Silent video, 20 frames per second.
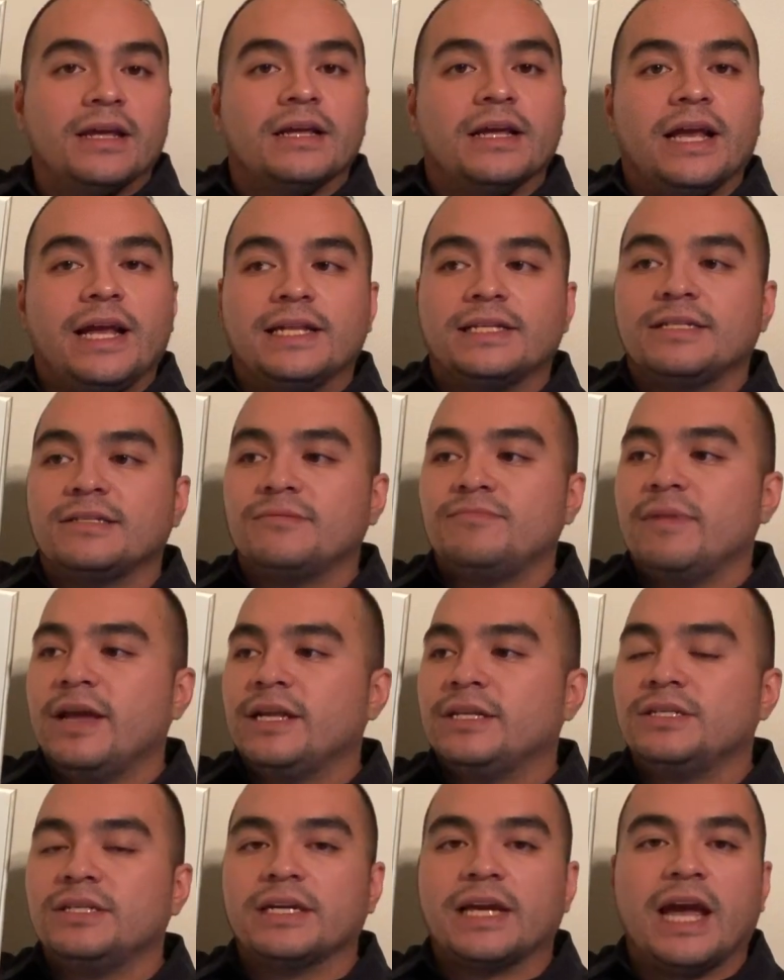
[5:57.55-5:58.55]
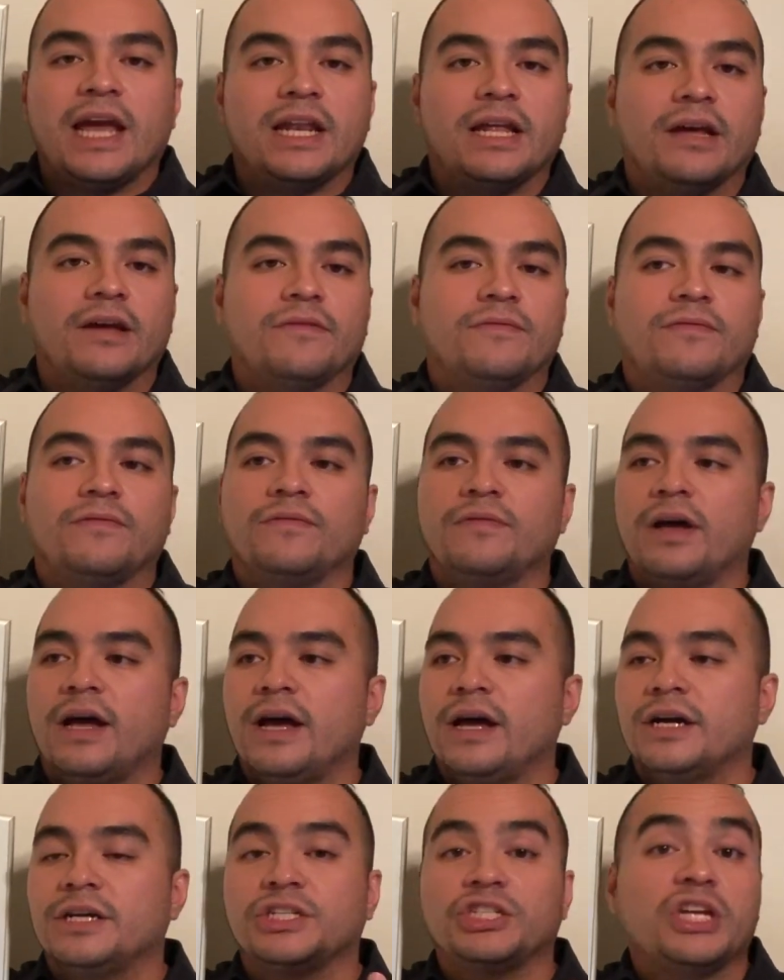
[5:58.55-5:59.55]
It's meant to kind of
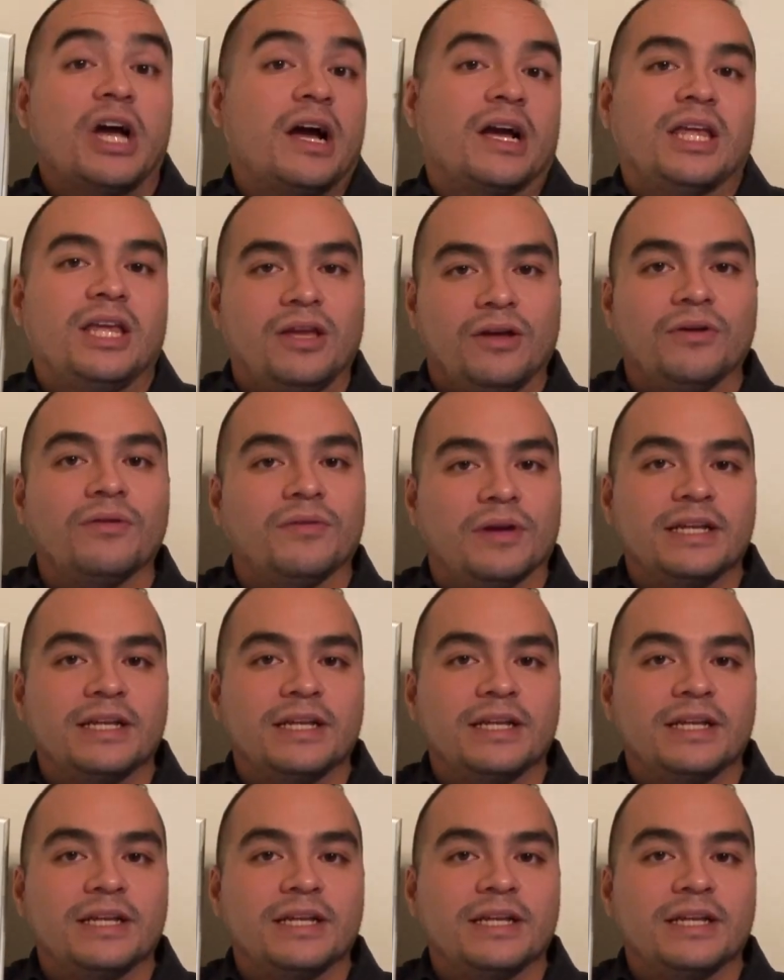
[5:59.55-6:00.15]
shock you,